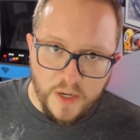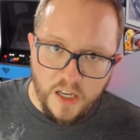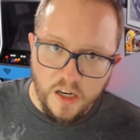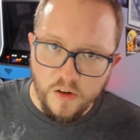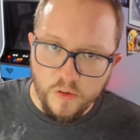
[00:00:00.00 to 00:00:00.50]

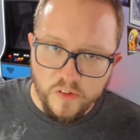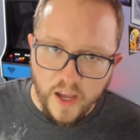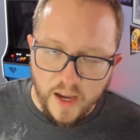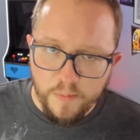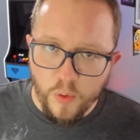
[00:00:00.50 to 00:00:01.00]
it in your
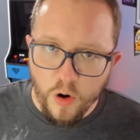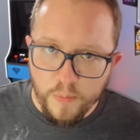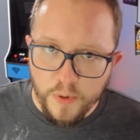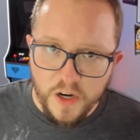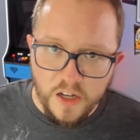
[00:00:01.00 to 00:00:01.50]

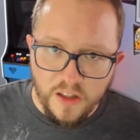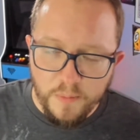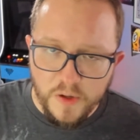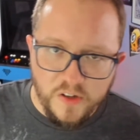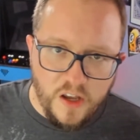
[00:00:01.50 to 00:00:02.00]
sideboard, but in
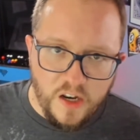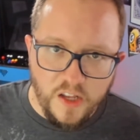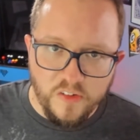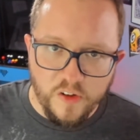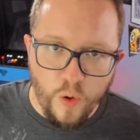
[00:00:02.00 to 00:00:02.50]
Limited,
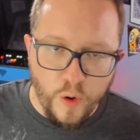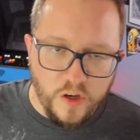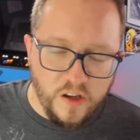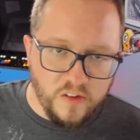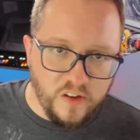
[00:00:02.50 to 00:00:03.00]
it's
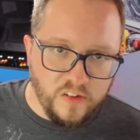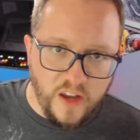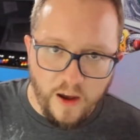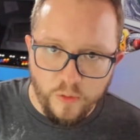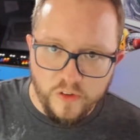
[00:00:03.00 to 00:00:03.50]
going to
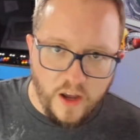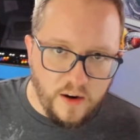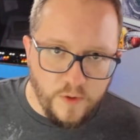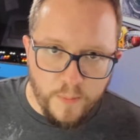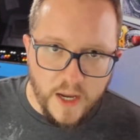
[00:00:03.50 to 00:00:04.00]
exist
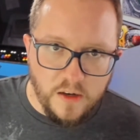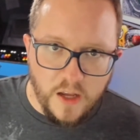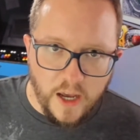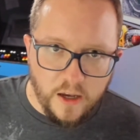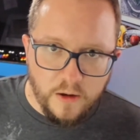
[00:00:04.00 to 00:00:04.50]
outside of your main
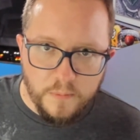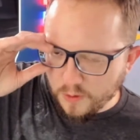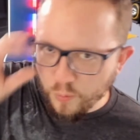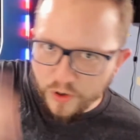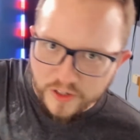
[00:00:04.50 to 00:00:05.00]
deck.
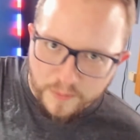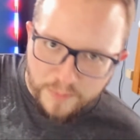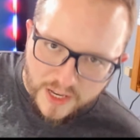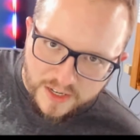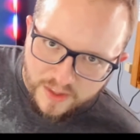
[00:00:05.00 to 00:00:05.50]
One
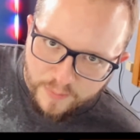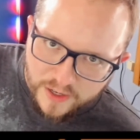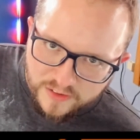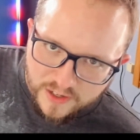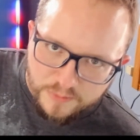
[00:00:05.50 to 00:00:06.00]
companion that
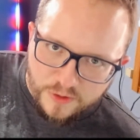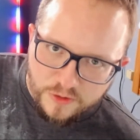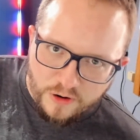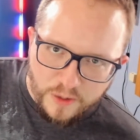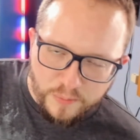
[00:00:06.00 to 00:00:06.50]
might tempt you
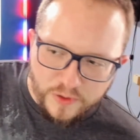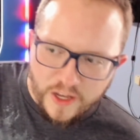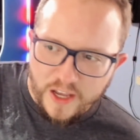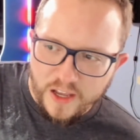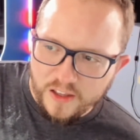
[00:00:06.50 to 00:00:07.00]
during
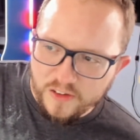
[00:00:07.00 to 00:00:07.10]
play is